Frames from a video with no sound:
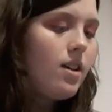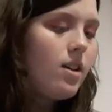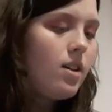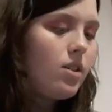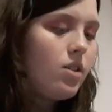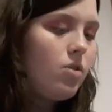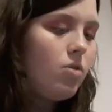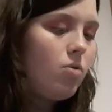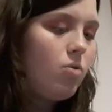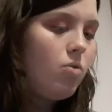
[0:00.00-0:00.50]

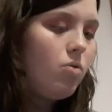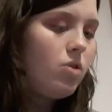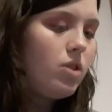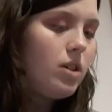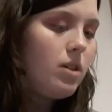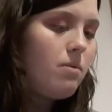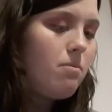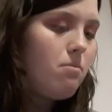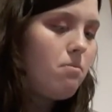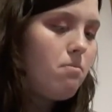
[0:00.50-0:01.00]
called
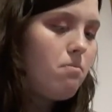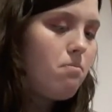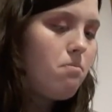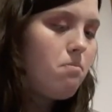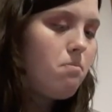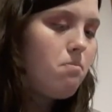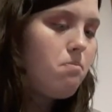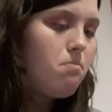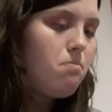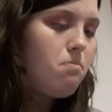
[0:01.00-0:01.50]

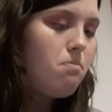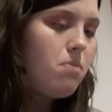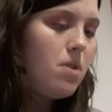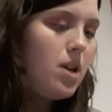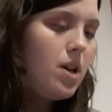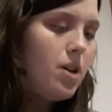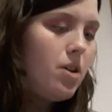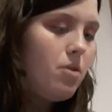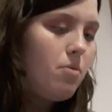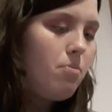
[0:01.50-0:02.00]

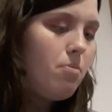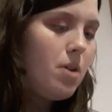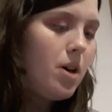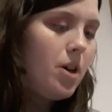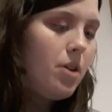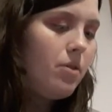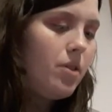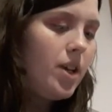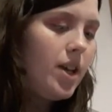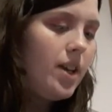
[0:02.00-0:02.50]
Blow
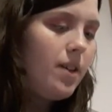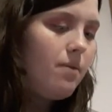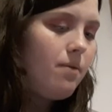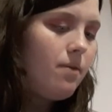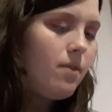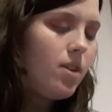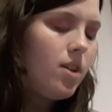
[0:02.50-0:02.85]
Pony,